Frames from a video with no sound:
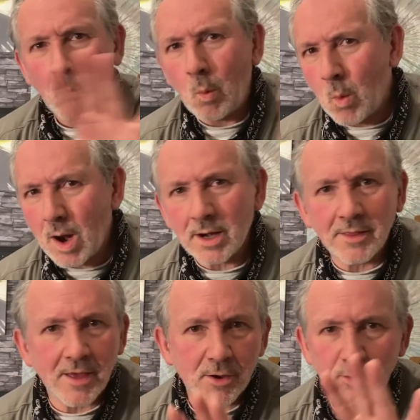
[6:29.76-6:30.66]
one
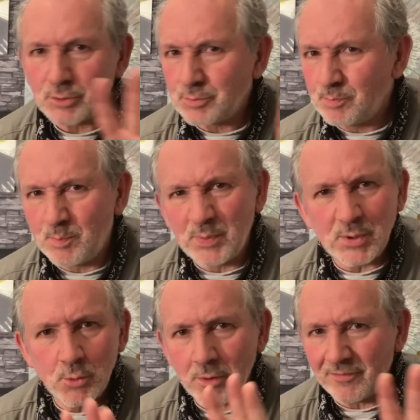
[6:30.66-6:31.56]
of those
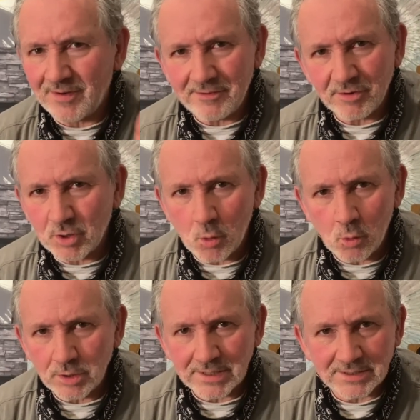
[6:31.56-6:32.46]
beautifully
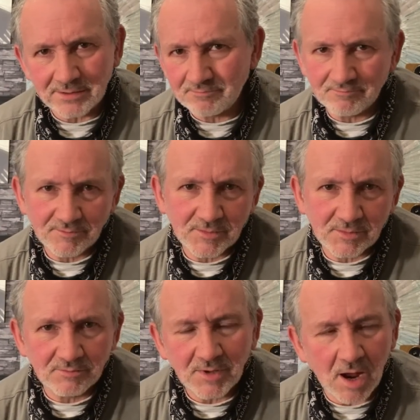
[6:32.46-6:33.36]
recorded,
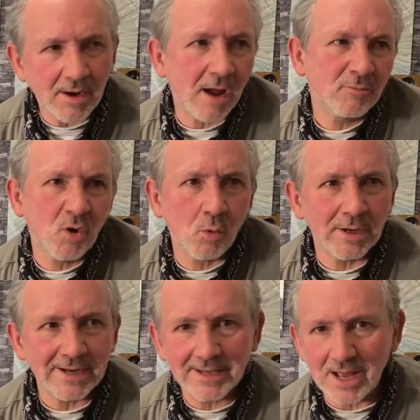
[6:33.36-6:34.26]
I'm
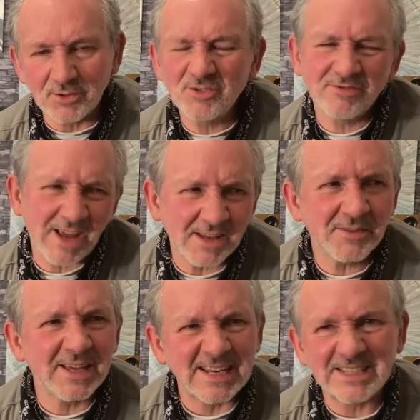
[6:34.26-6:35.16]
calling it country. I
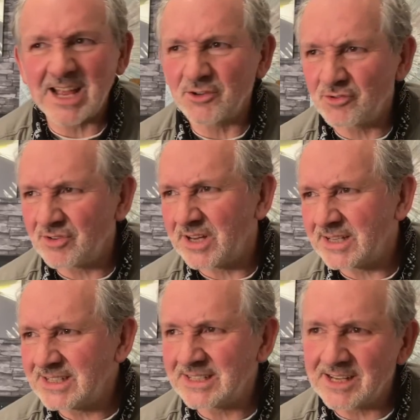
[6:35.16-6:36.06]
think it's country,
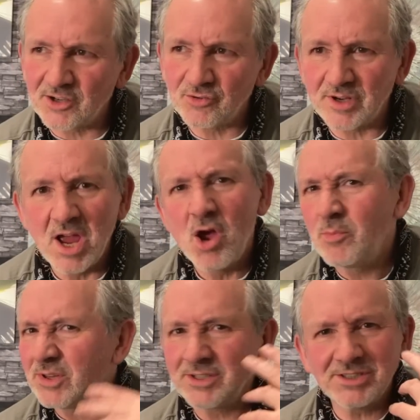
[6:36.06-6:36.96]
it is country.
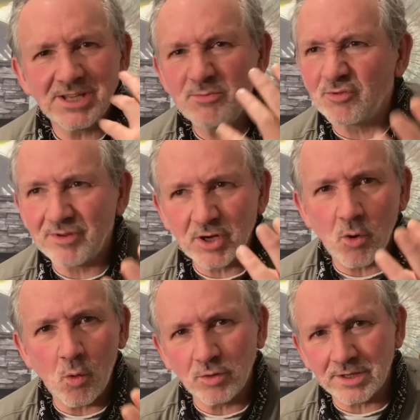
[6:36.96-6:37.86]
But they seem to
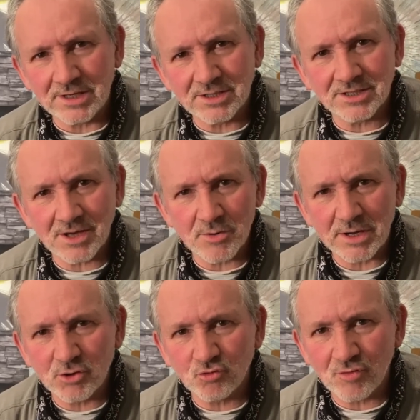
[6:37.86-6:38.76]
record things so
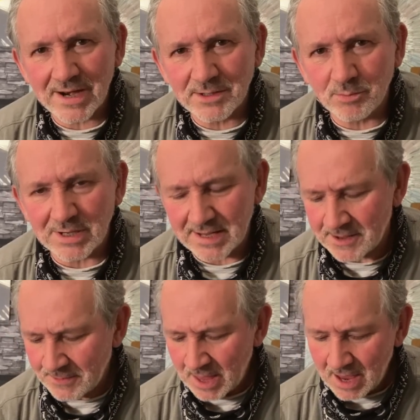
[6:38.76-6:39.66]
incredibly.
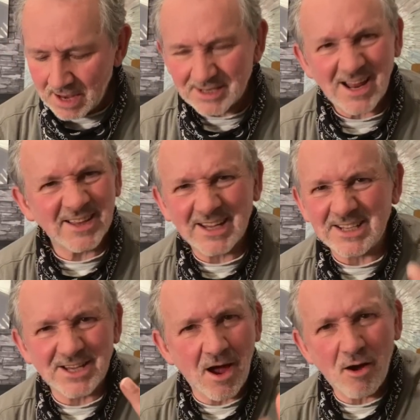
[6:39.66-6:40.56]
It's like the
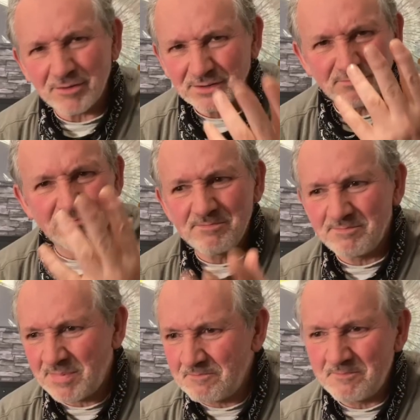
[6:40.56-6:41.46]
guitar is
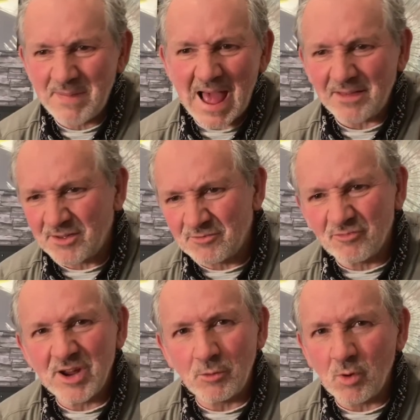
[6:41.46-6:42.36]
better than
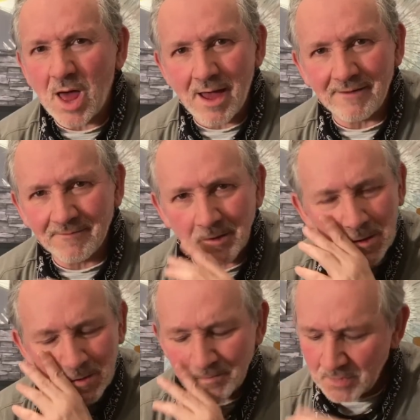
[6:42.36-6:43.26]
real life, you
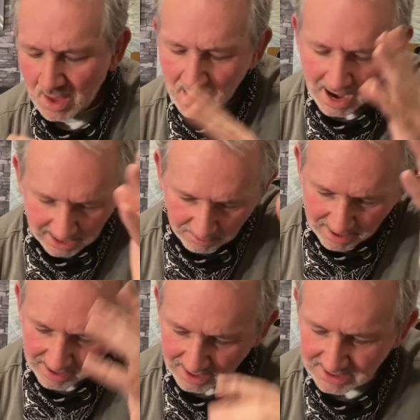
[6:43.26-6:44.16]
know.
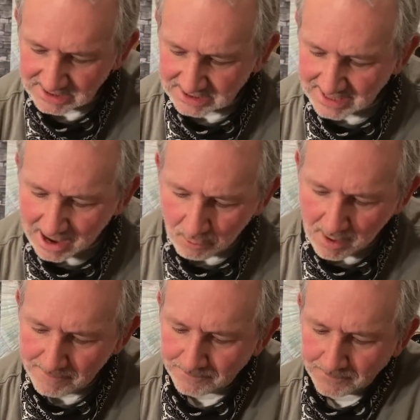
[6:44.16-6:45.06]
Anyway, listen to that one.